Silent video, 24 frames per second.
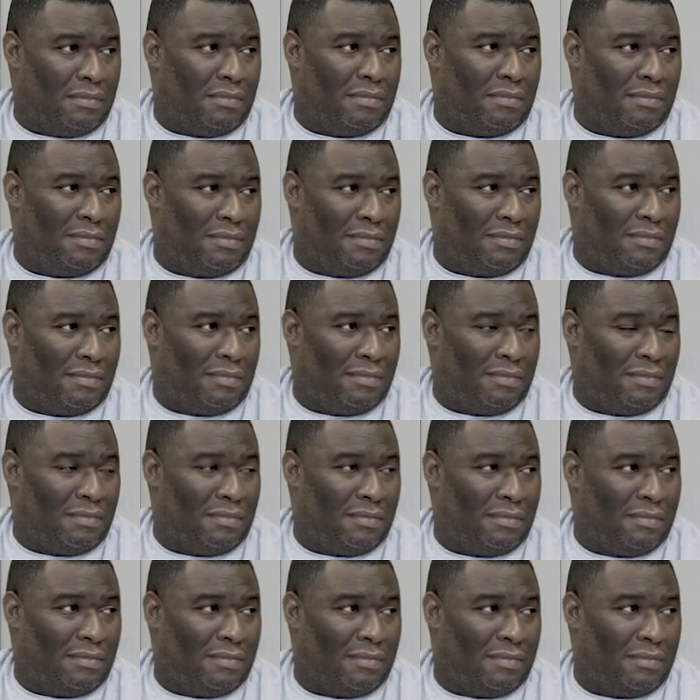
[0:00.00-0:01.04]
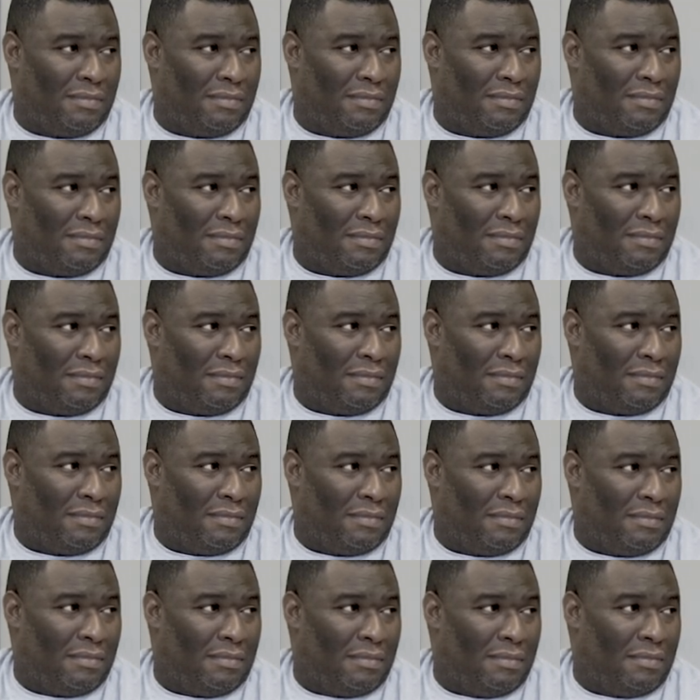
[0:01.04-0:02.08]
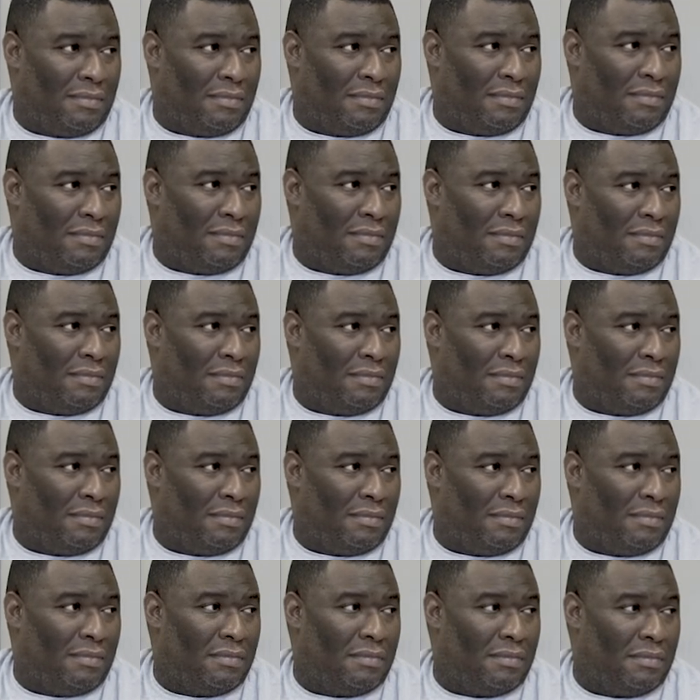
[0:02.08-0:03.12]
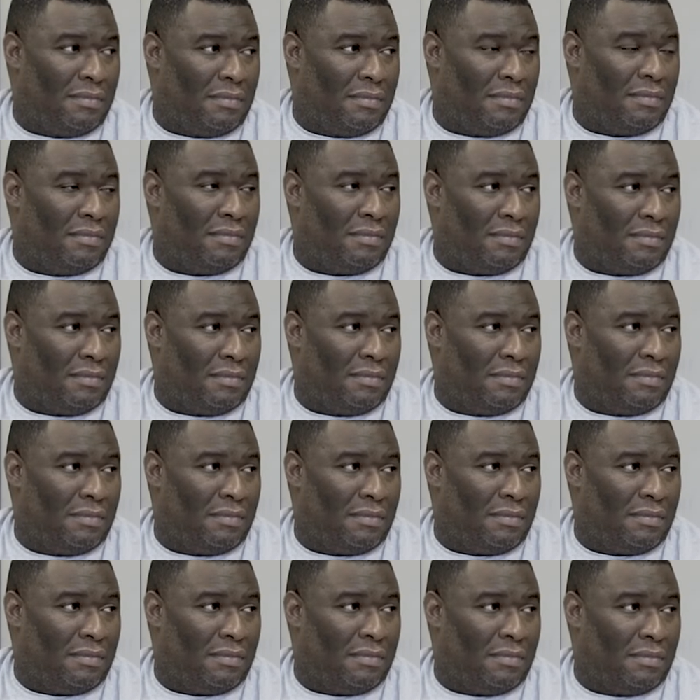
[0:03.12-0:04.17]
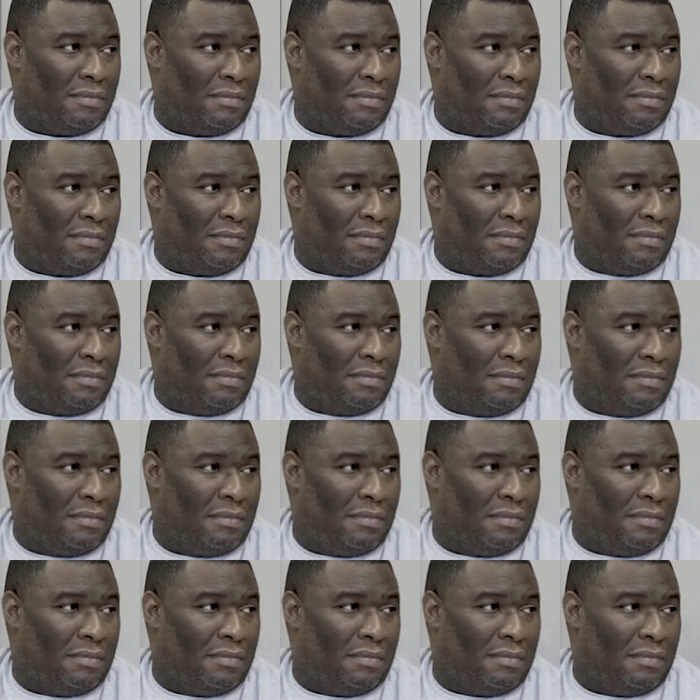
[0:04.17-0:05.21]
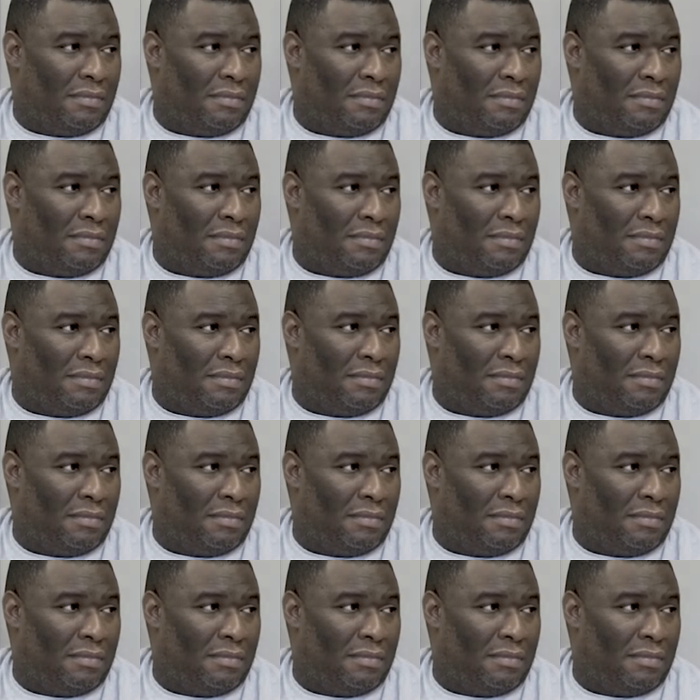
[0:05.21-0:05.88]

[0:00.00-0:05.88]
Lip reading: This person isn't speaking.